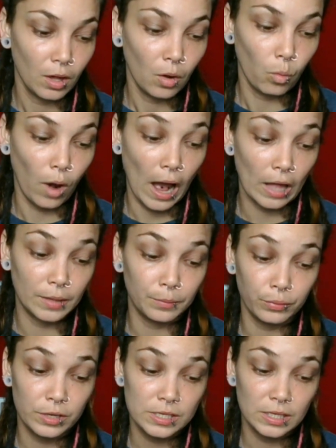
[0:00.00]
While in
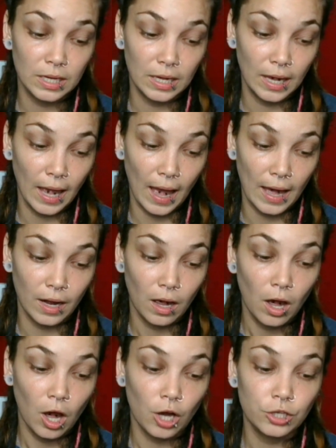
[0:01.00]
prison, he had
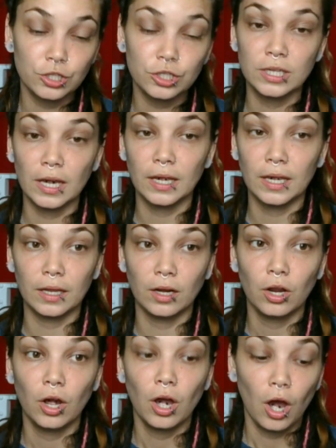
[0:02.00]
undertaken
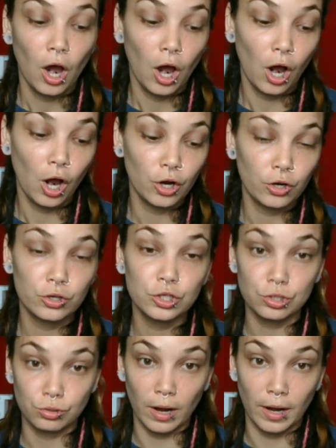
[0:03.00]
hunger
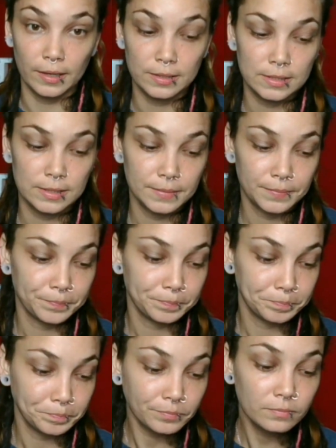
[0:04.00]
strikes
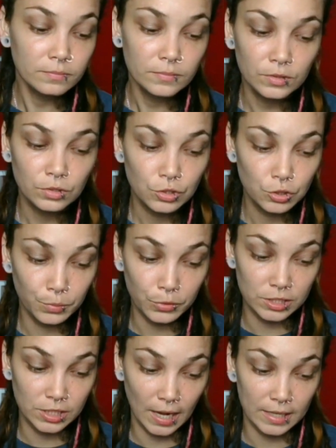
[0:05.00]
to
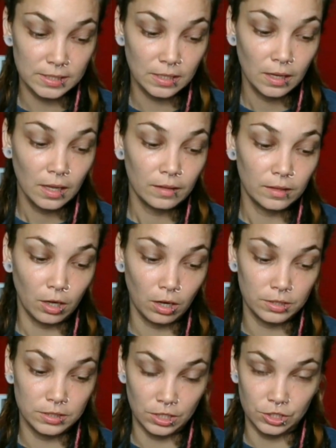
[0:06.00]
protest the
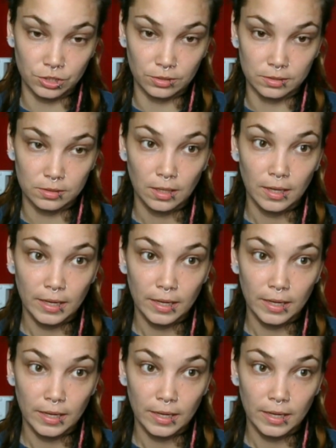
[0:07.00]
conditions.